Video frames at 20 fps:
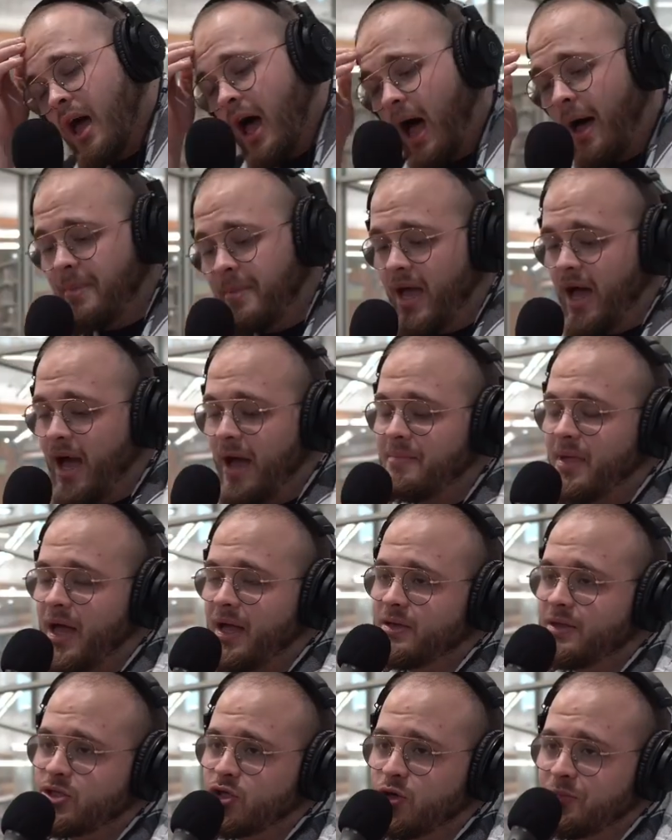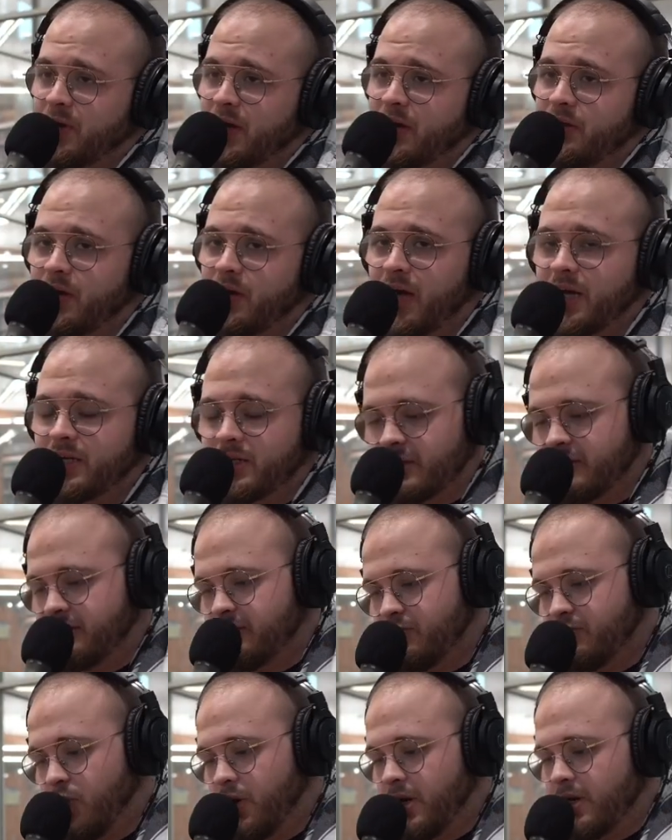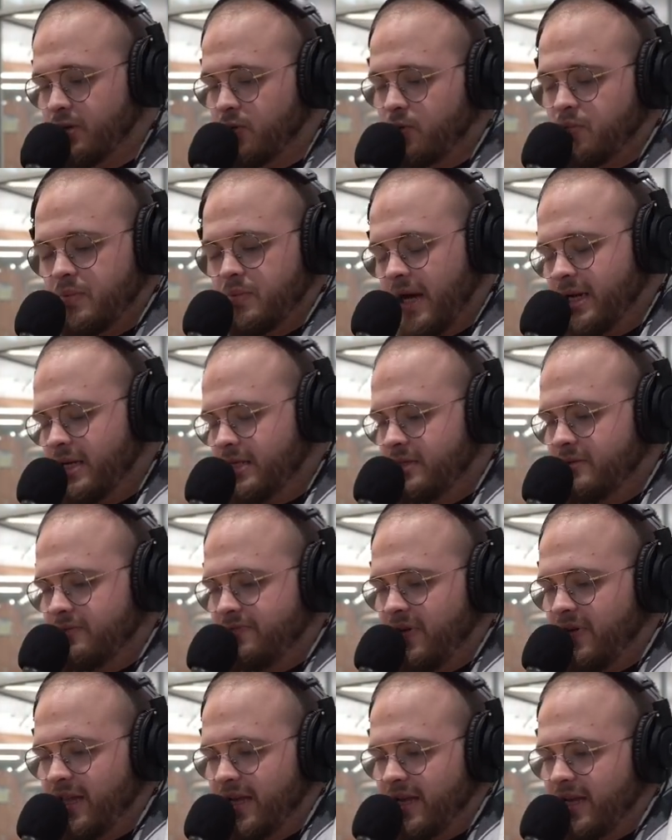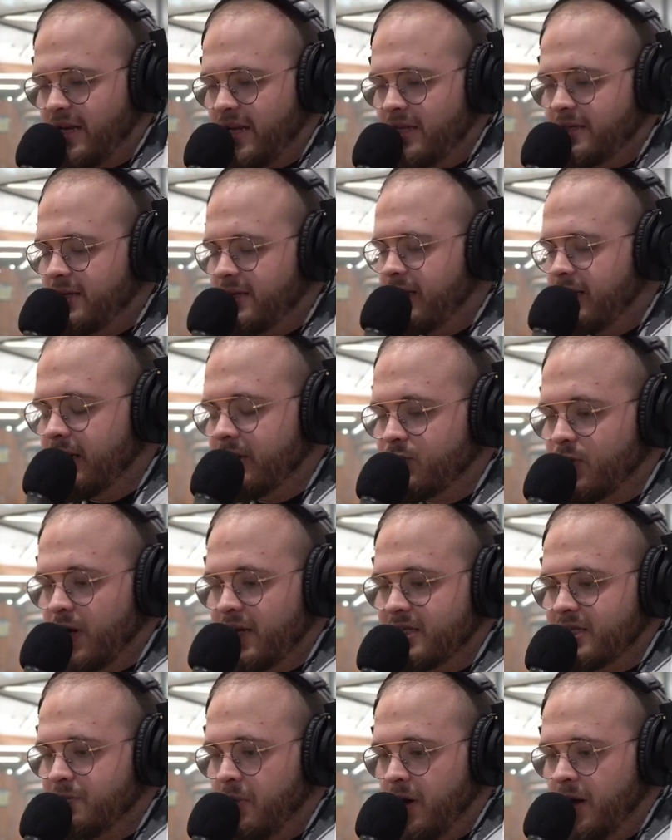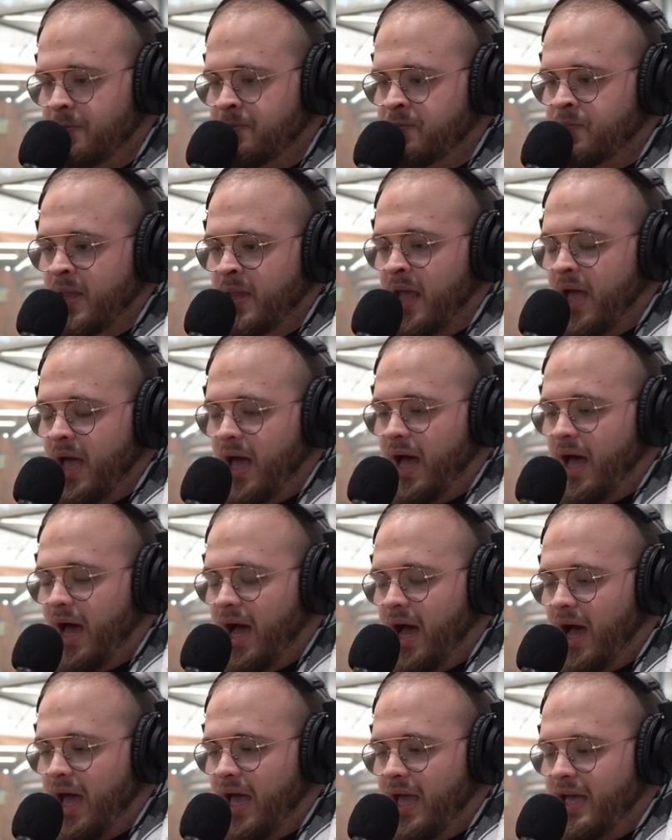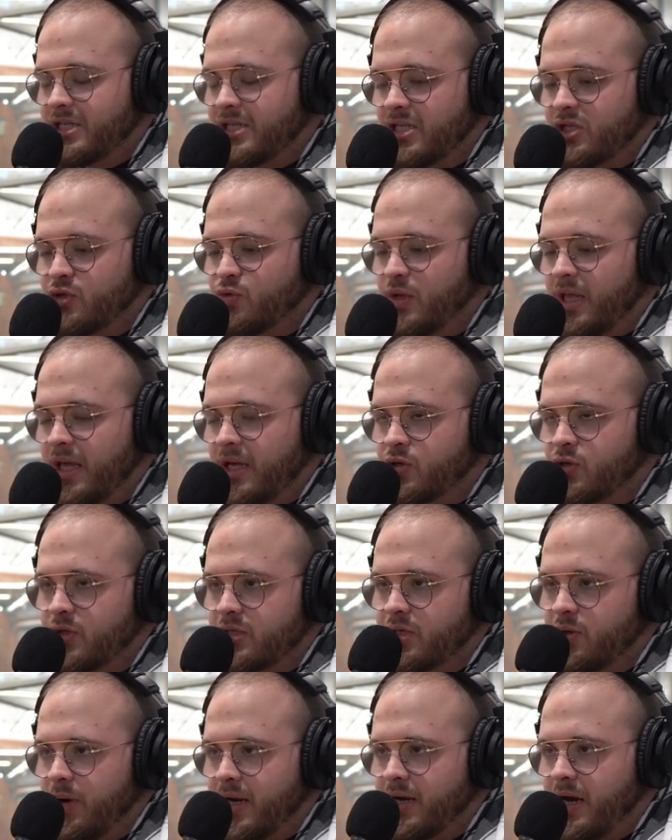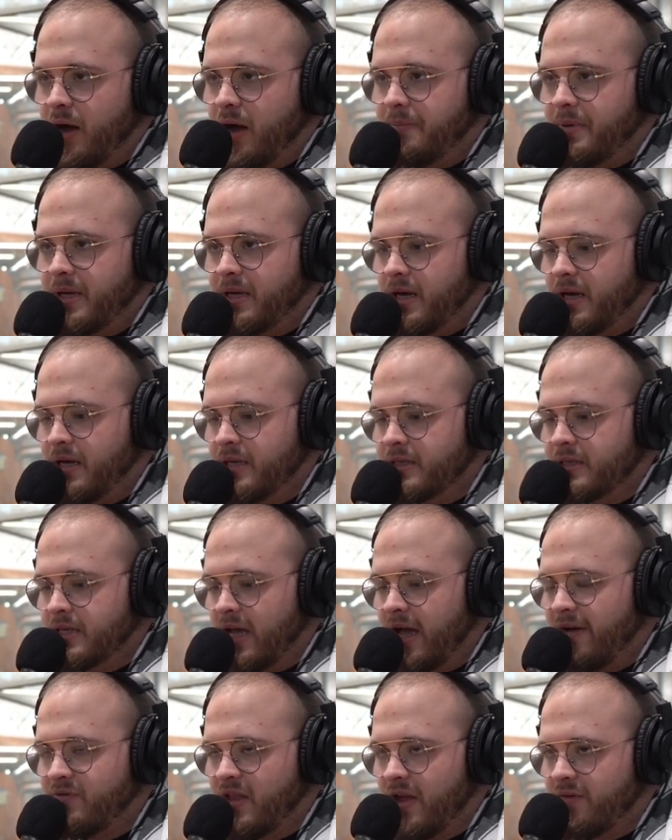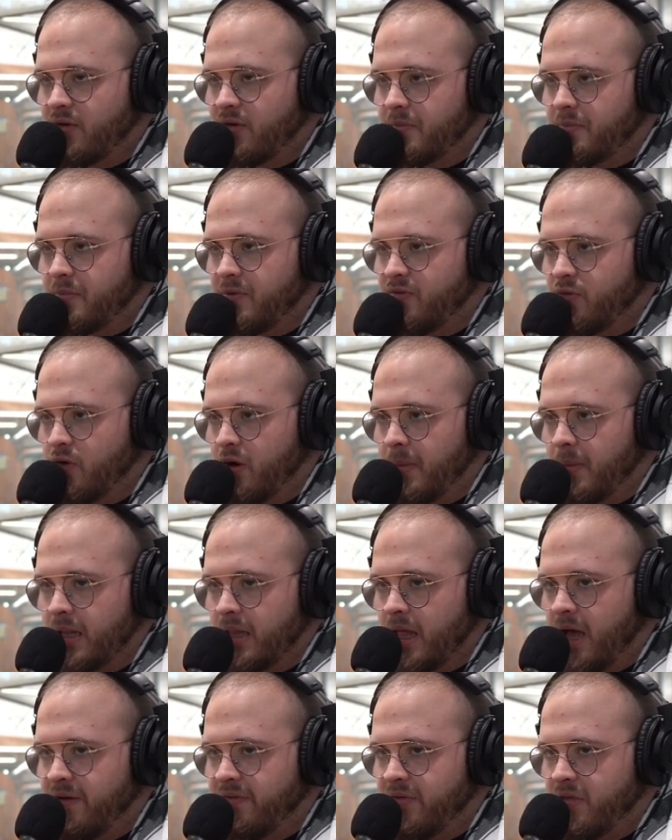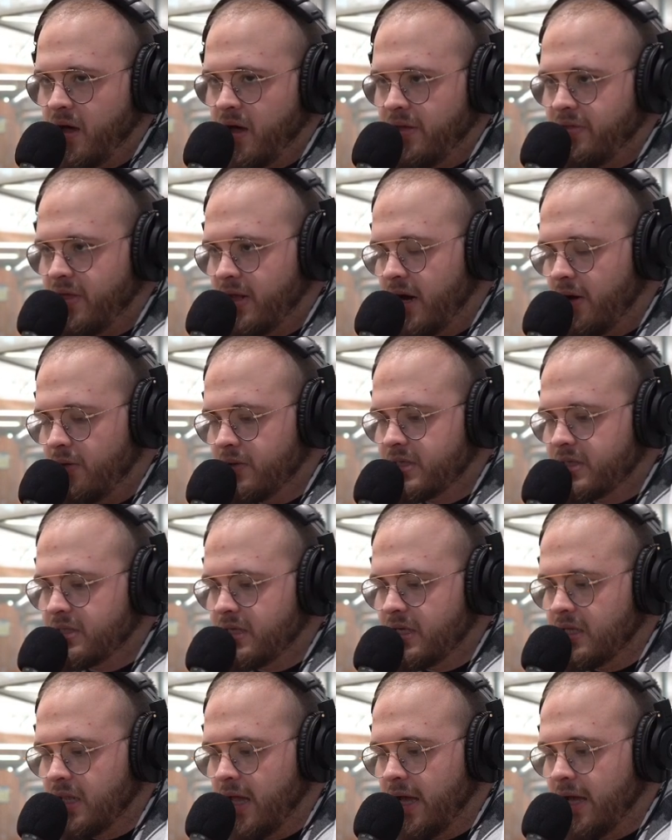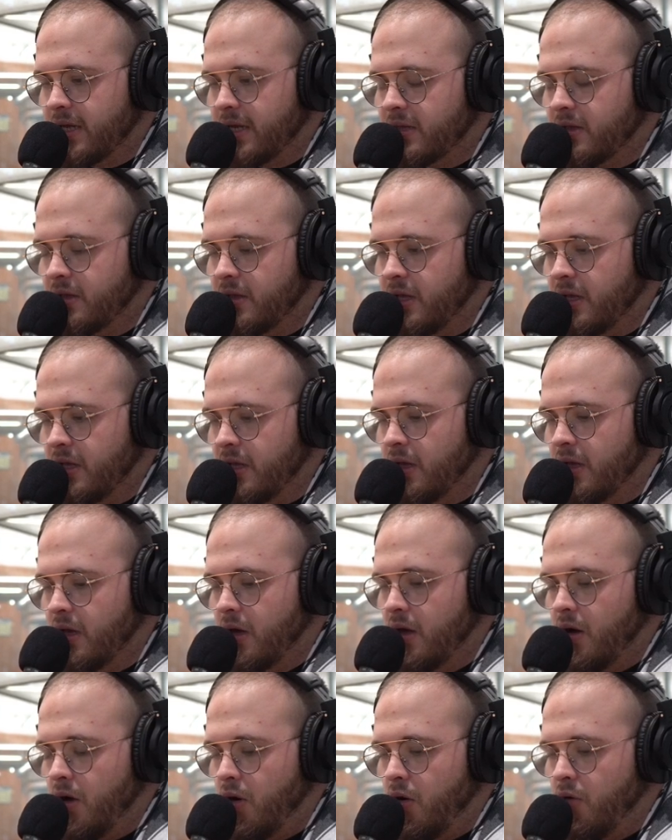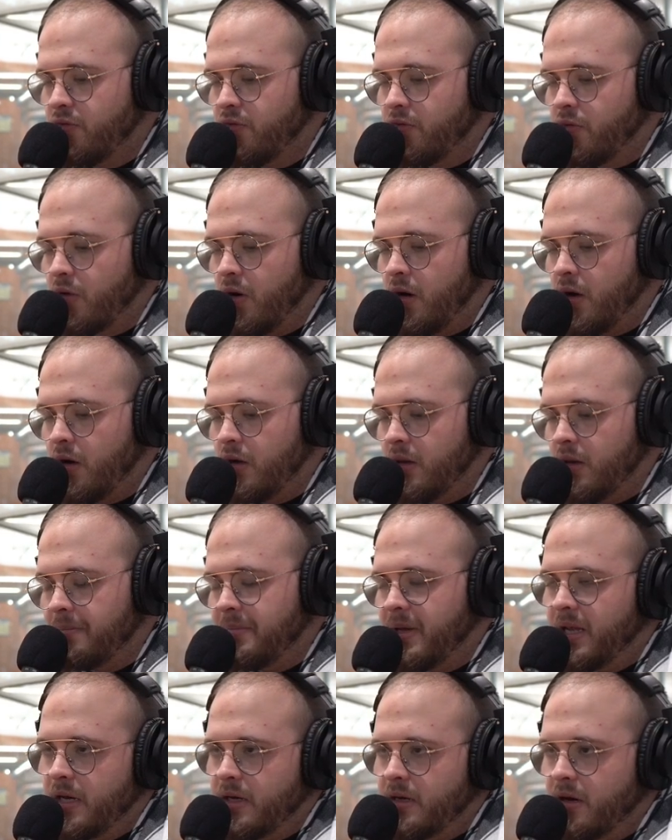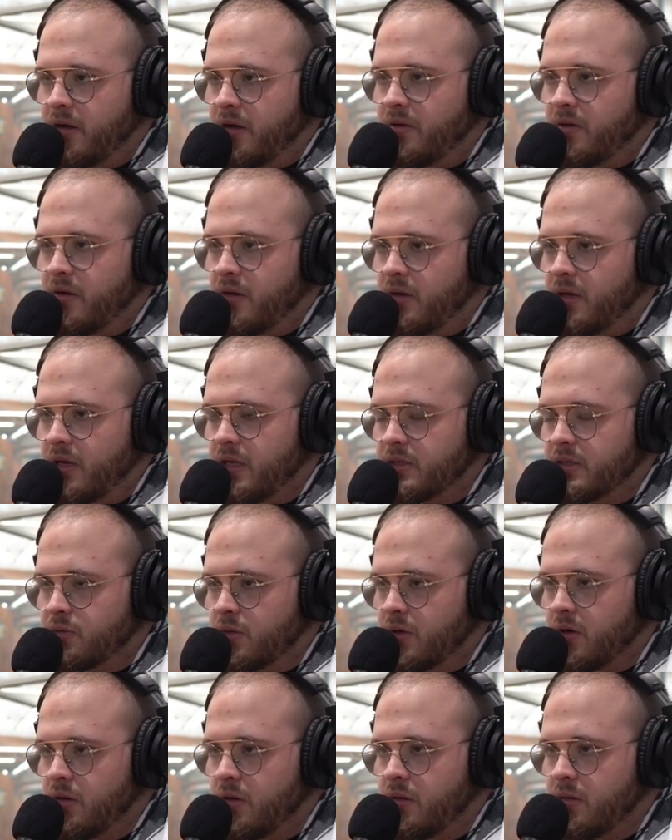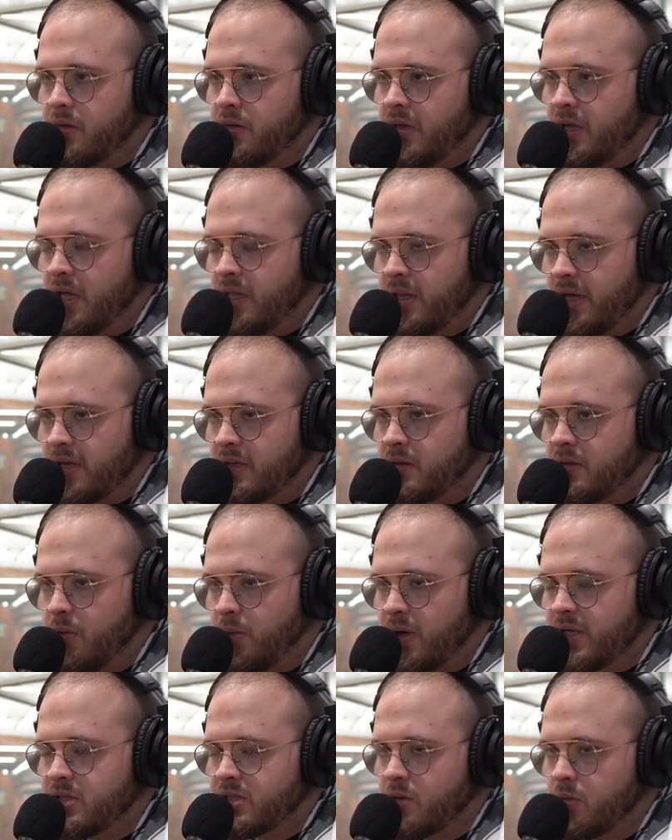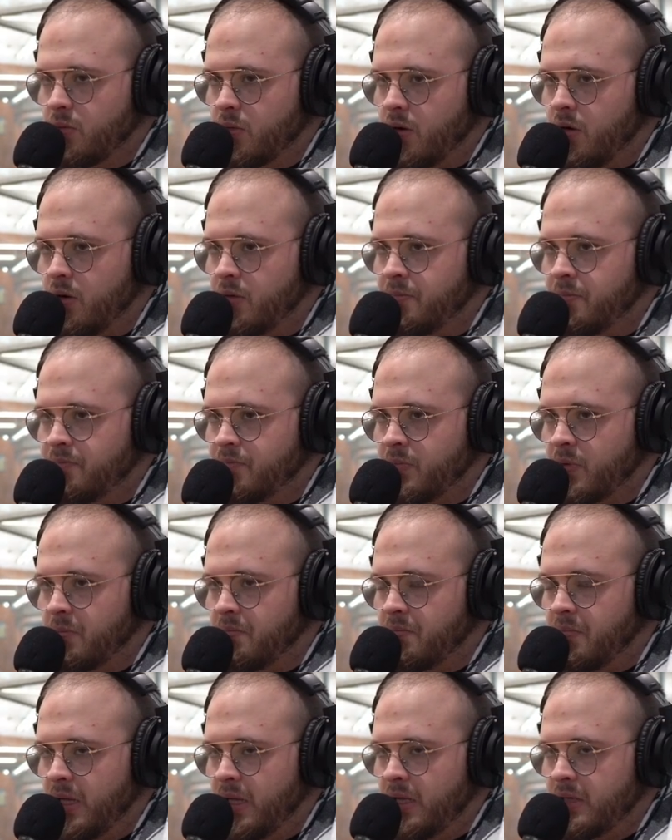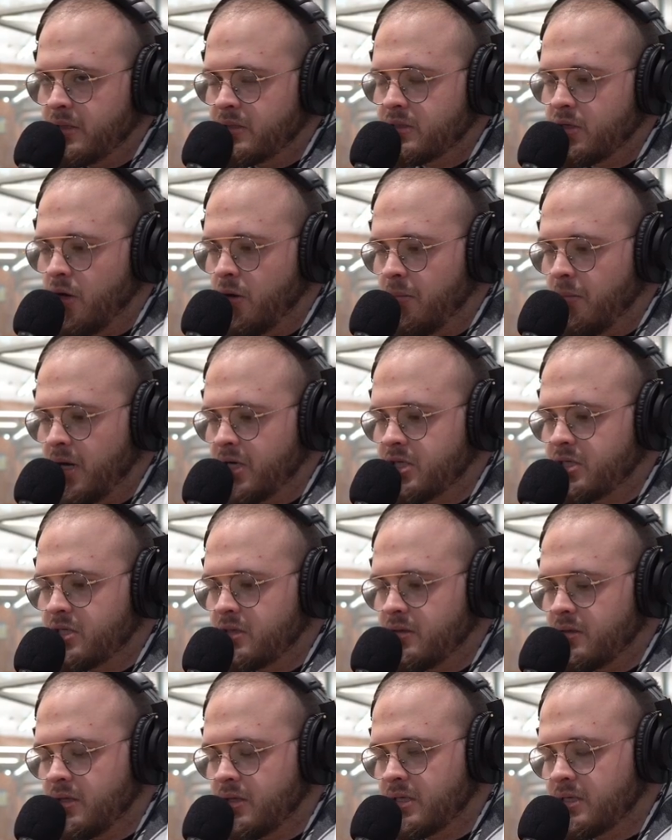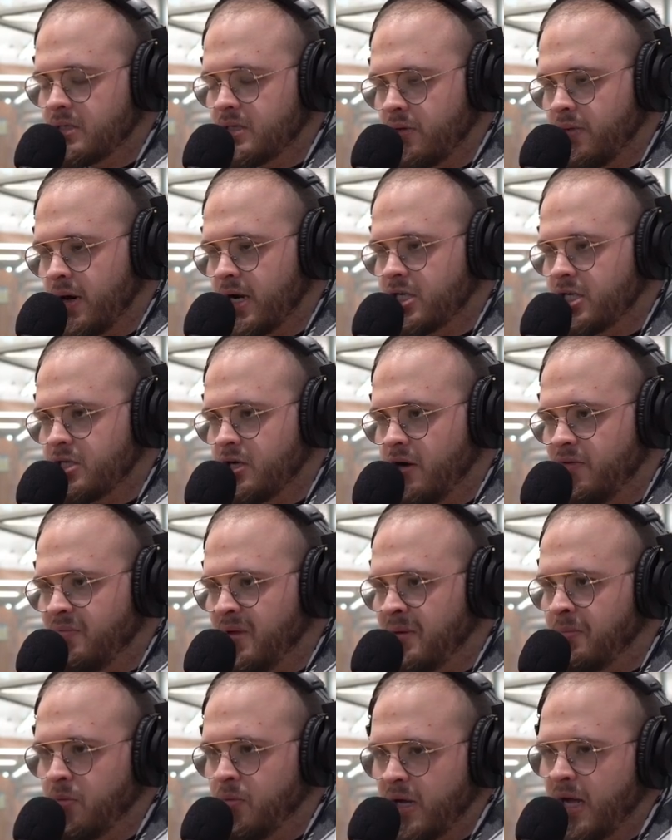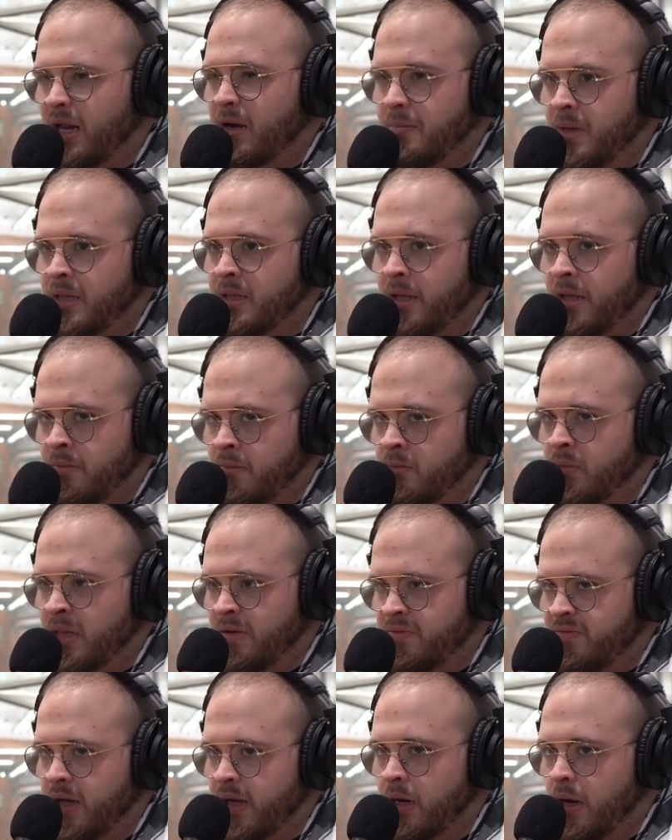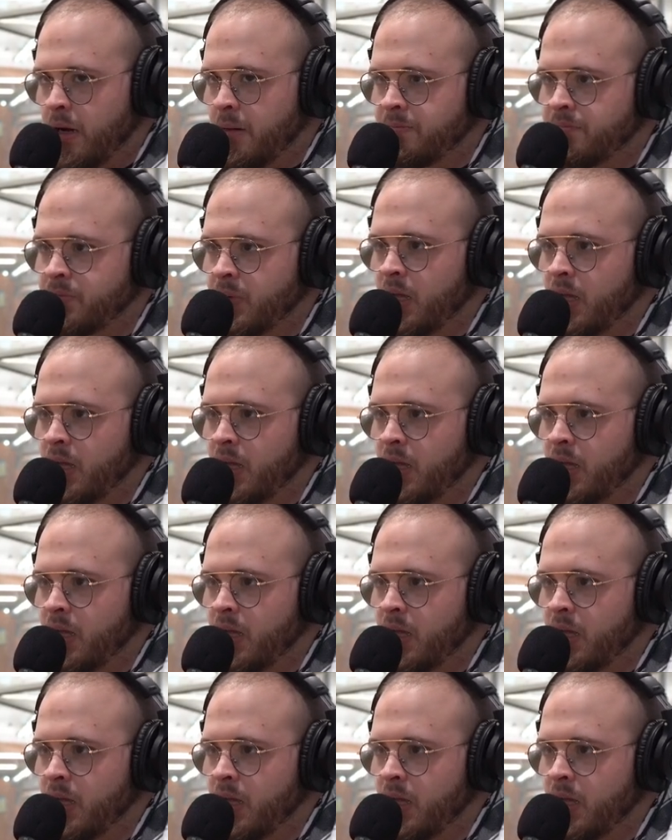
I mean, I'm not super either. I just felt like it needed addressed, but it's just really interesting right now because I've never before in my life thought that I would see like the overall opinion on Israel in like the Western world be so much this direction of people kind of being like really fed up,